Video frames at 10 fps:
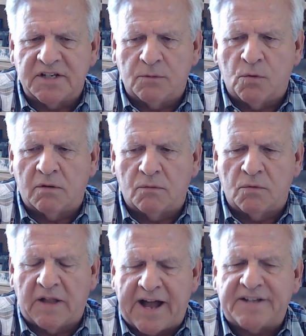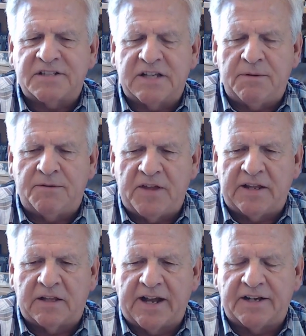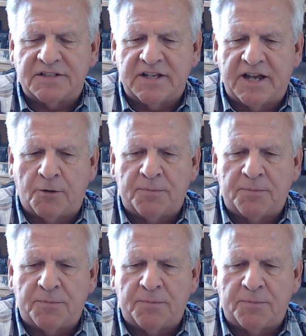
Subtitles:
and we'll ask them if they'd like us to help